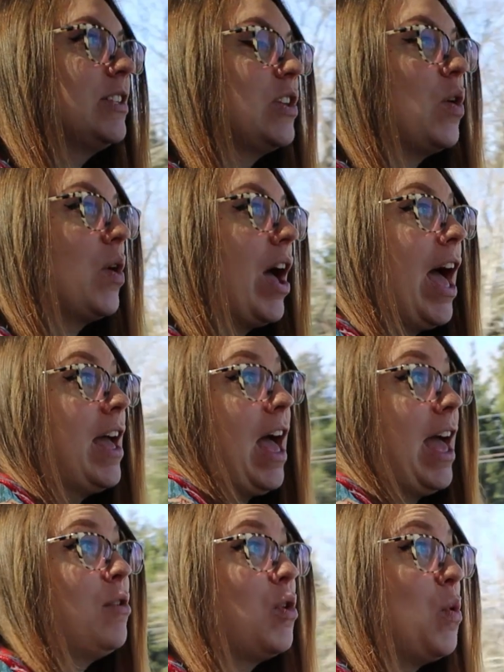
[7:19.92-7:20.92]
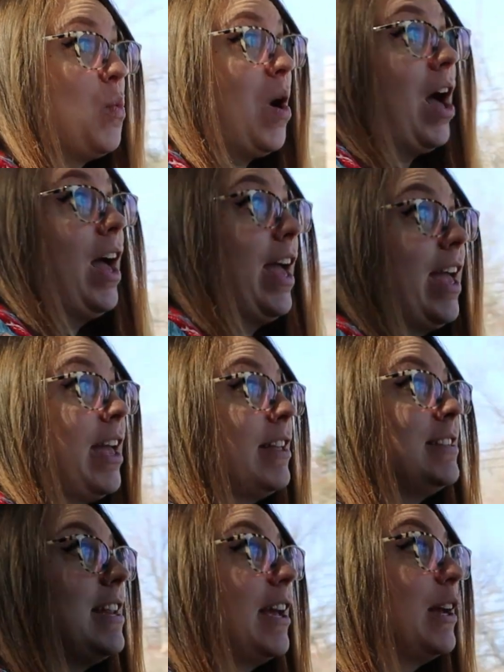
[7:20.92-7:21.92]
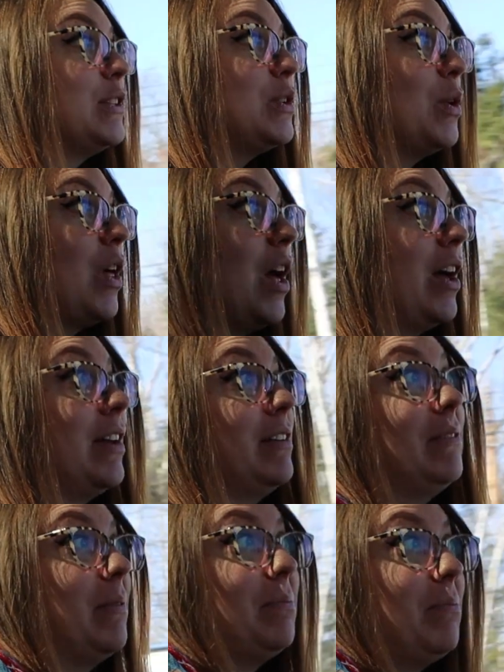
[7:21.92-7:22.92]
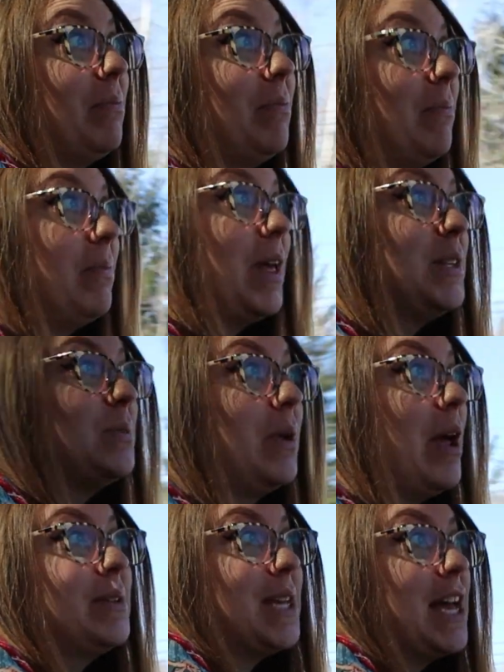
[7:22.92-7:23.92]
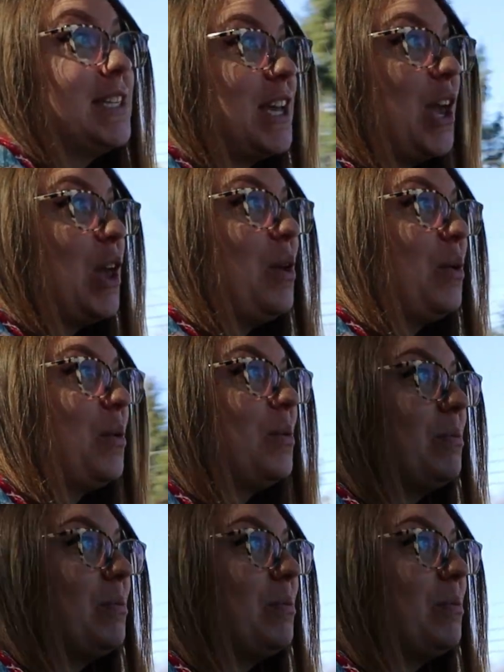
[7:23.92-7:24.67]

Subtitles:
I don't know why it's taking so long. That's what I was asking you.